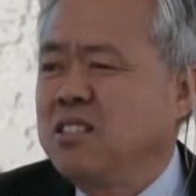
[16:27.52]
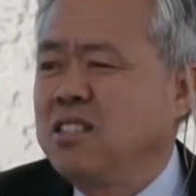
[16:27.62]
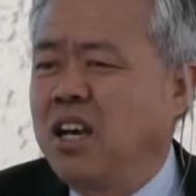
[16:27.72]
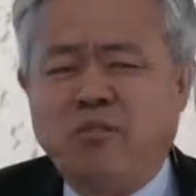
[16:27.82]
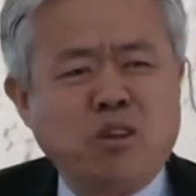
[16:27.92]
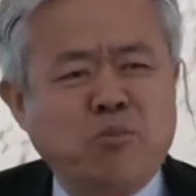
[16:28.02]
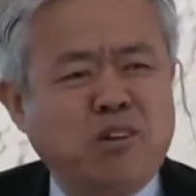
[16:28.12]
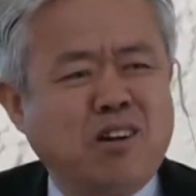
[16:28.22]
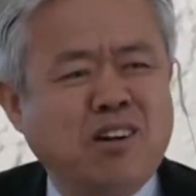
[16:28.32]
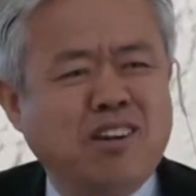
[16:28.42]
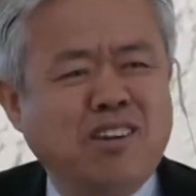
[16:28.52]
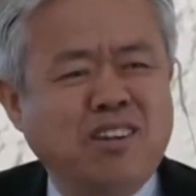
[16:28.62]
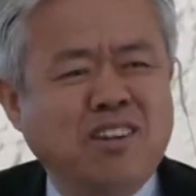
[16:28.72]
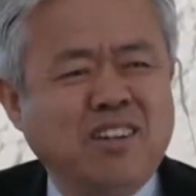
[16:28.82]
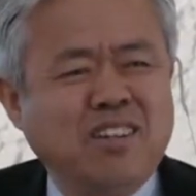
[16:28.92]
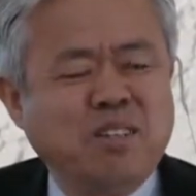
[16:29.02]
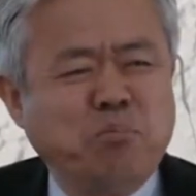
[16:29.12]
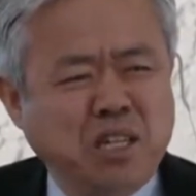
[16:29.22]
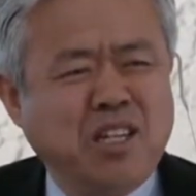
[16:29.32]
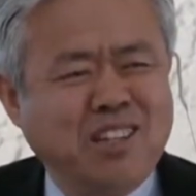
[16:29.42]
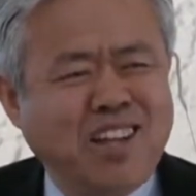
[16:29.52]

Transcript: have you ever been in